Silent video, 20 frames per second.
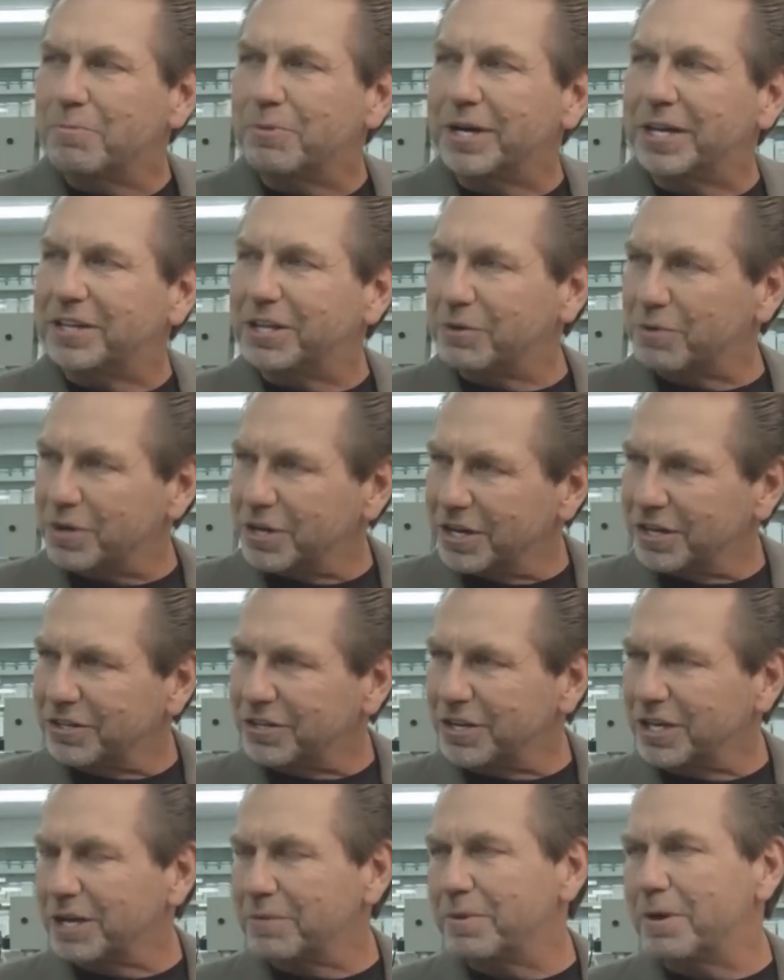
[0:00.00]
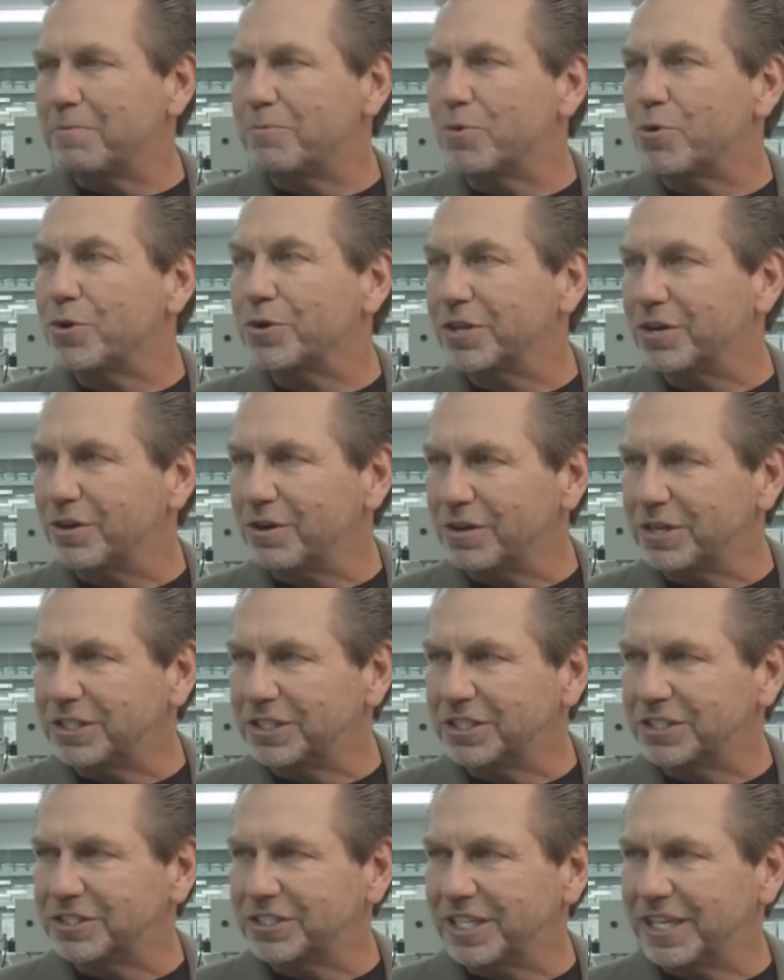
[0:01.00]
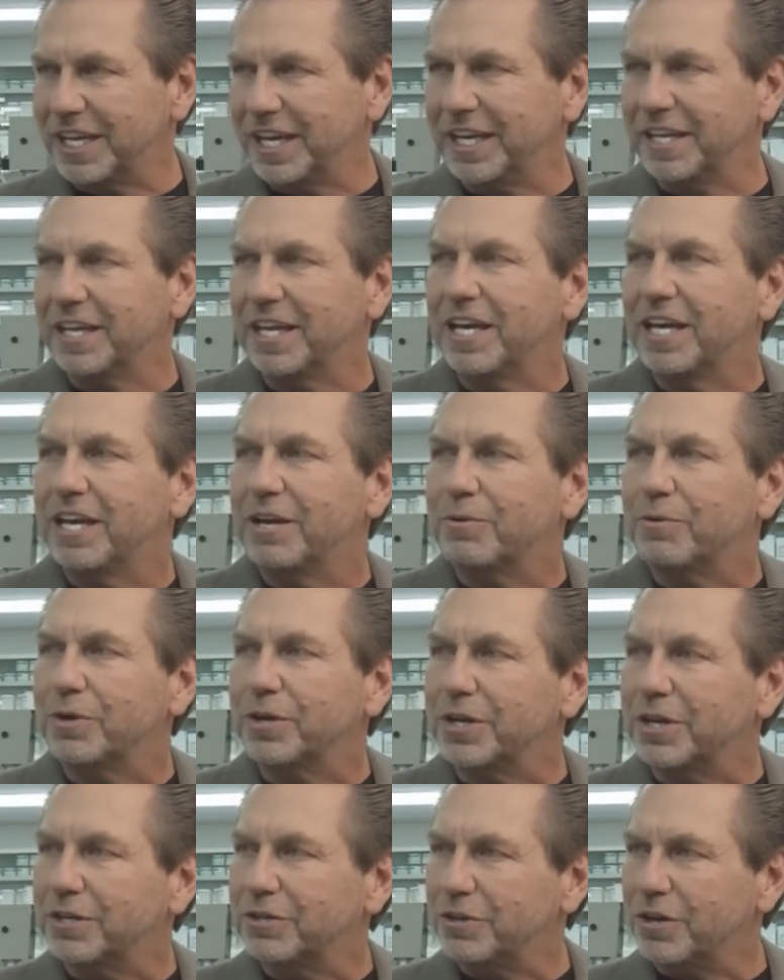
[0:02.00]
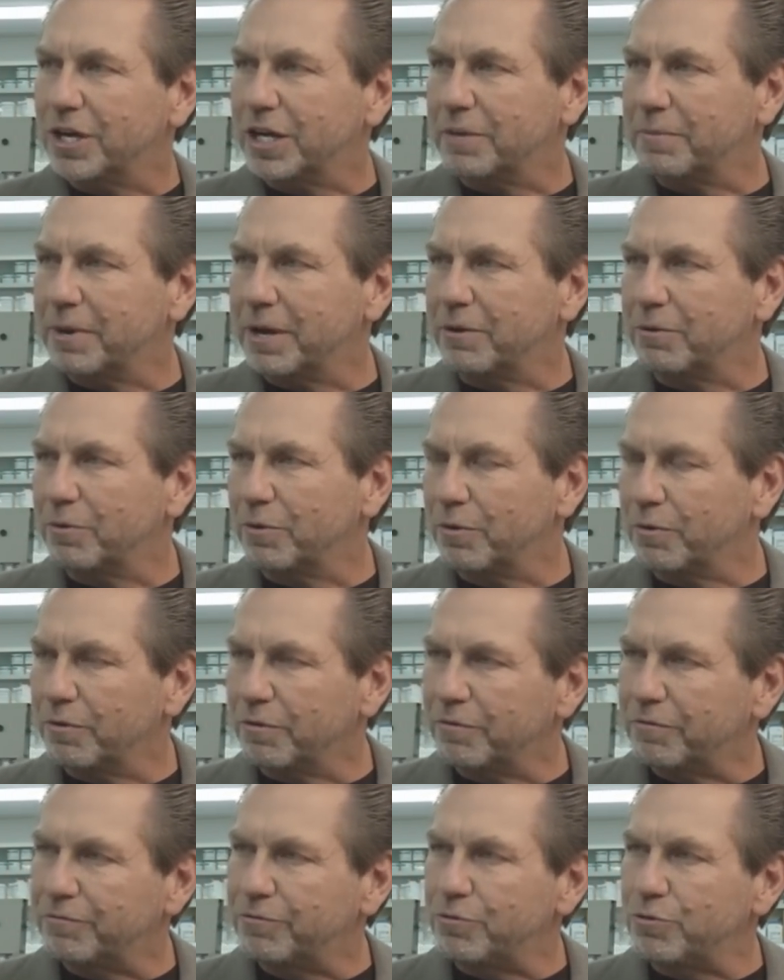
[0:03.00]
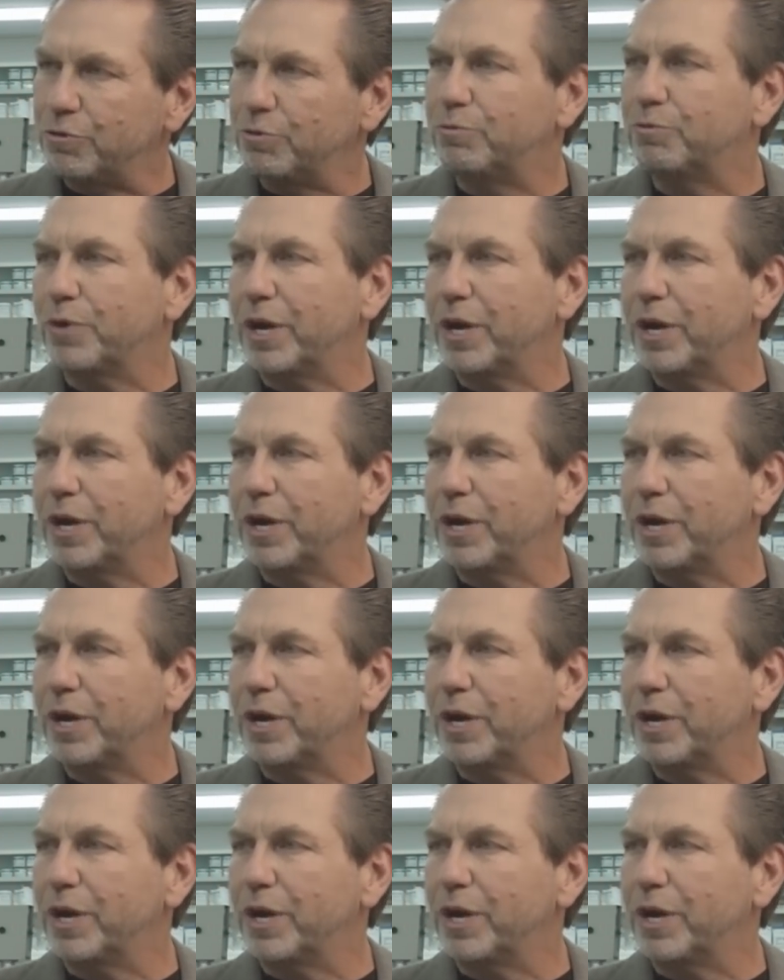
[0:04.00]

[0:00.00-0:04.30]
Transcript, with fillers: But I think we're going to talk about more than oranges today. We're going to talk about food